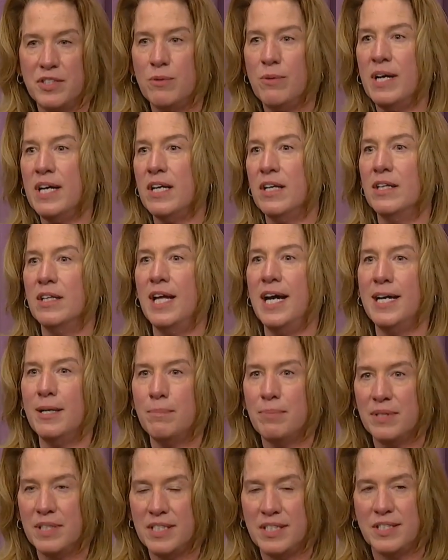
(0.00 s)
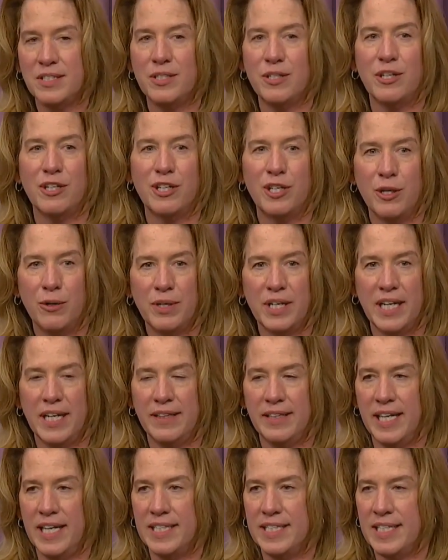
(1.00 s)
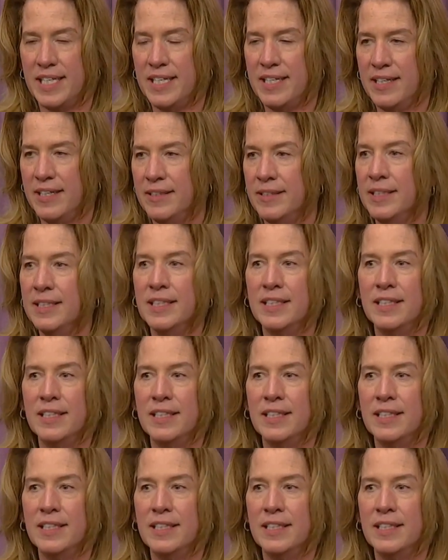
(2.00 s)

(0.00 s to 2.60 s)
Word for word: you had a lot of places you could go to get that data.